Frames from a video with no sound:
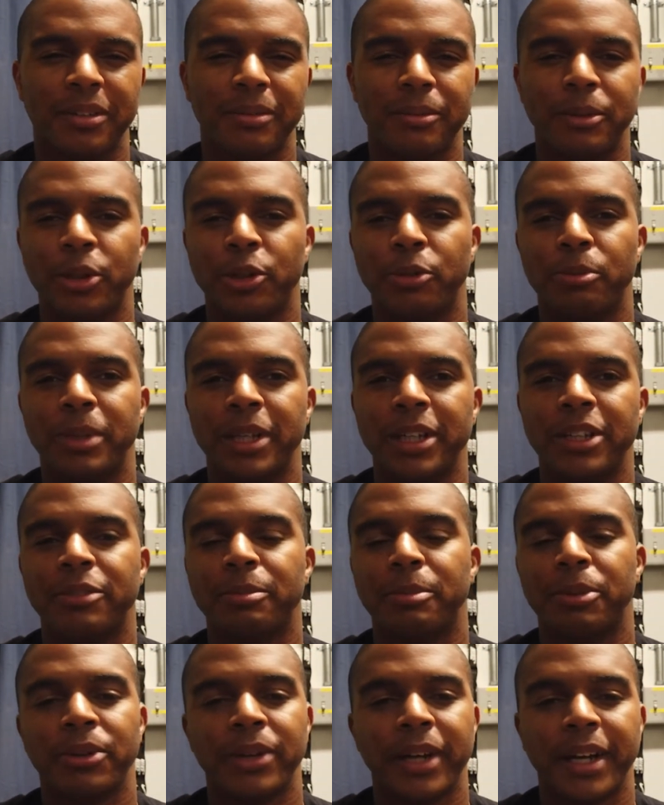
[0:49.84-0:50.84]
will be
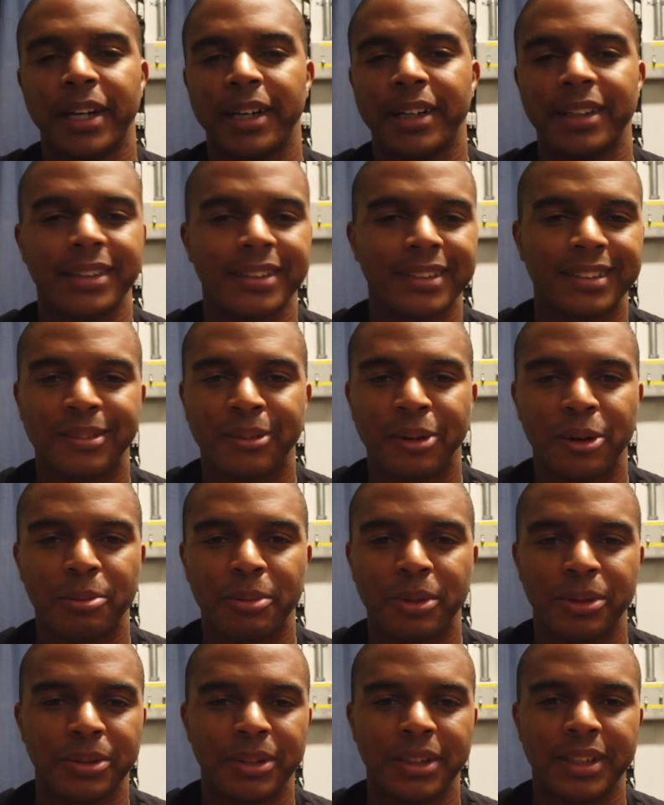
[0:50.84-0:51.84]
sporadic. It won't
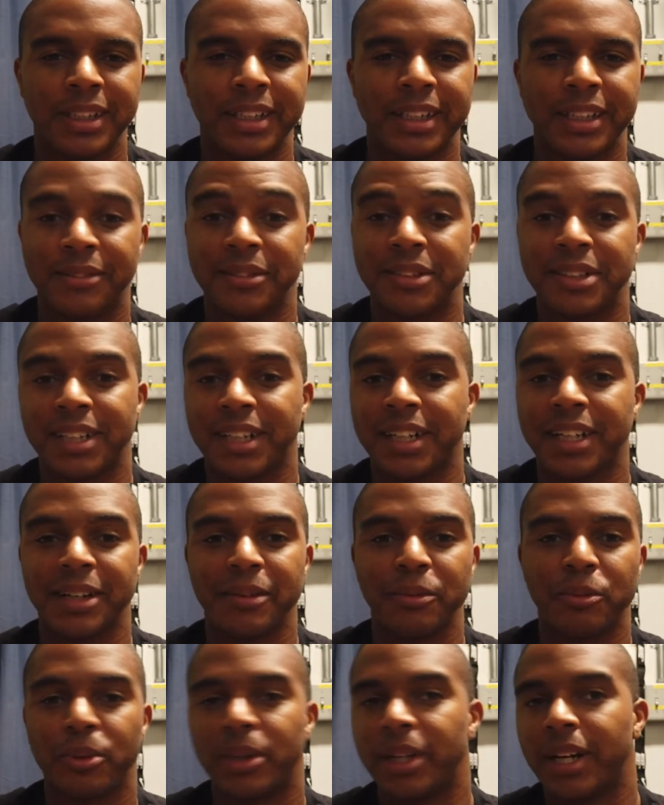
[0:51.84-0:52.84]
be really a given
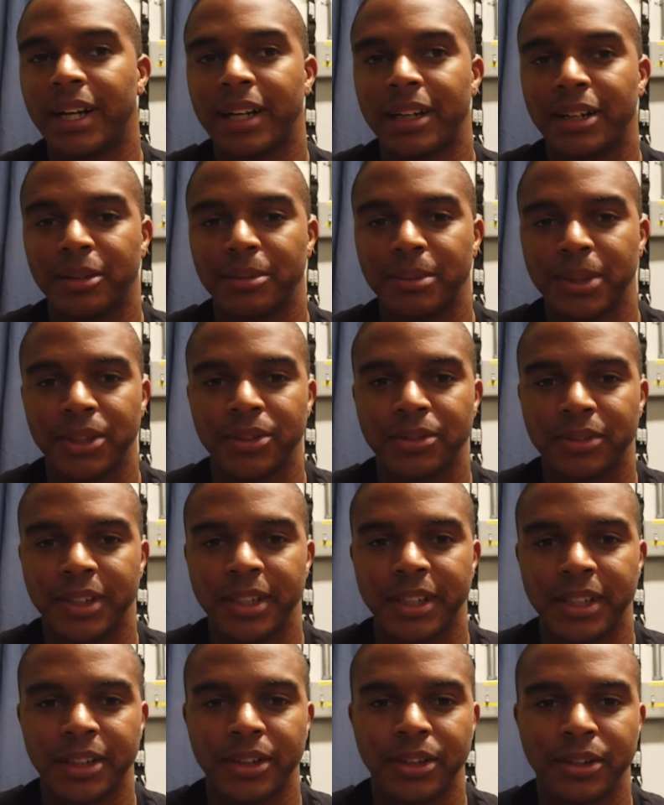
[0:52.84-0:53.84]
time when I upload
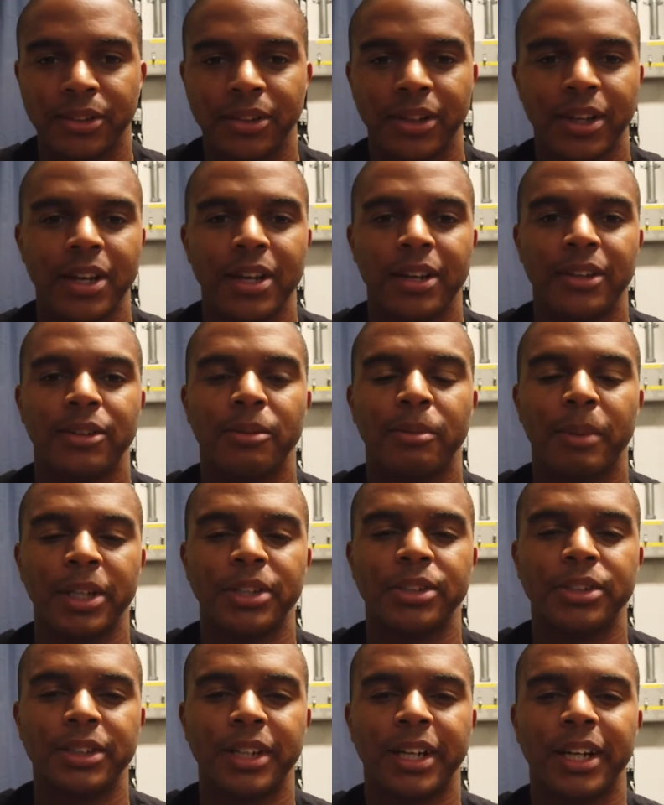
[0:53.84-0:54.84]
videos. So make
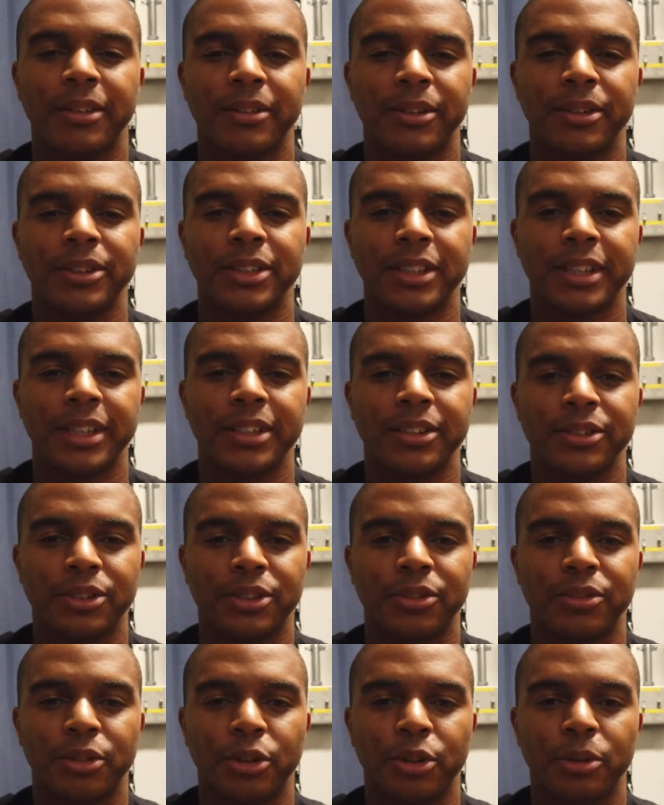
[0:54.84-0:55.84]
sure you have those things
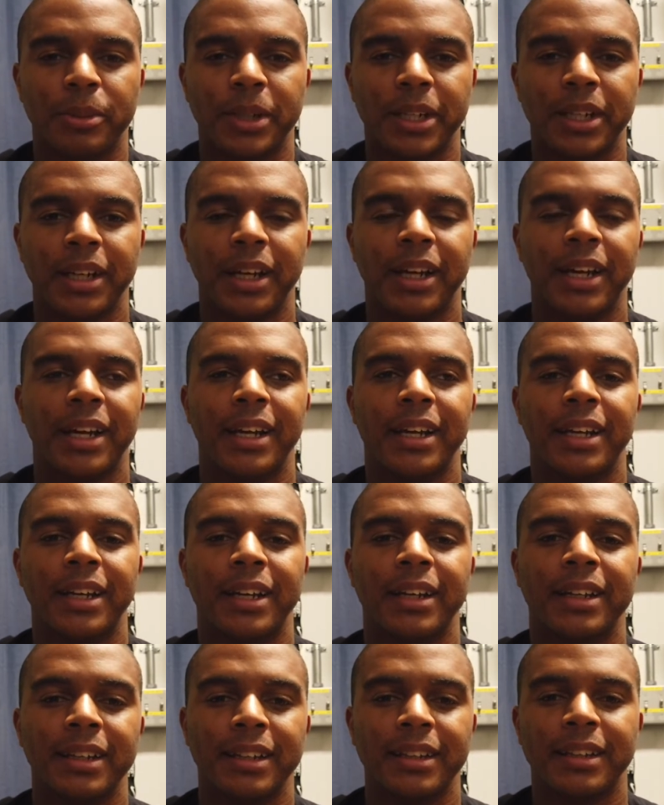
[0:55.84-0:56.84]
on for me,
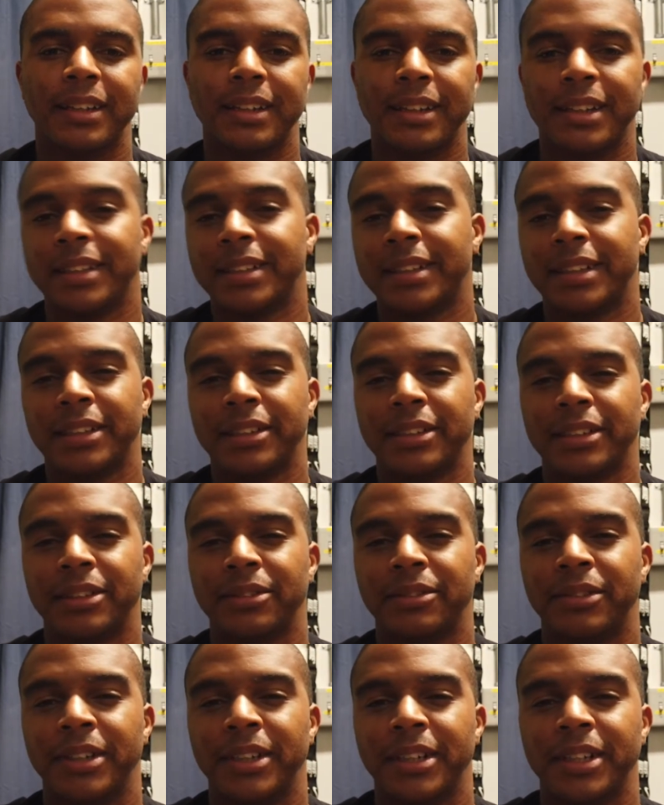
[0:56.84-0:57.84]
and let's get into the
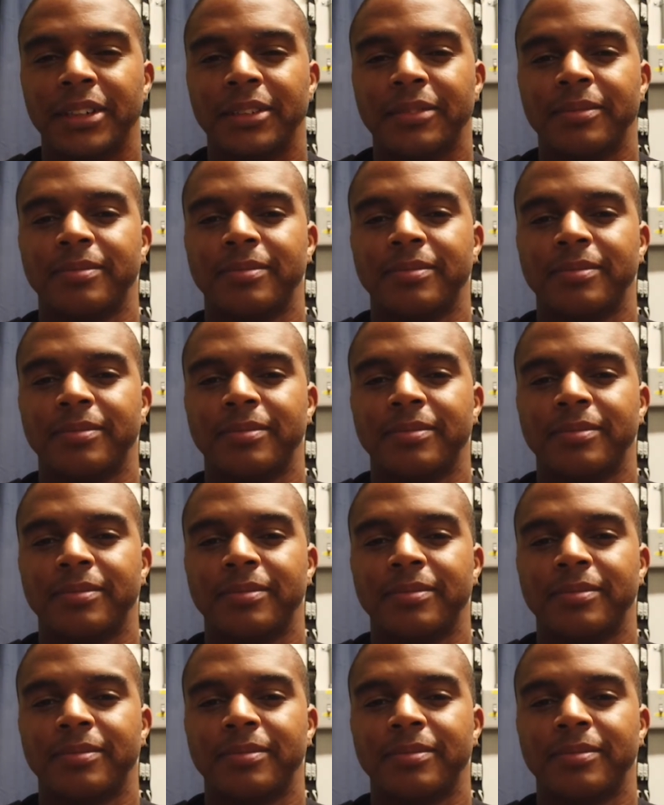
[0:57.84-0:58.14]
video.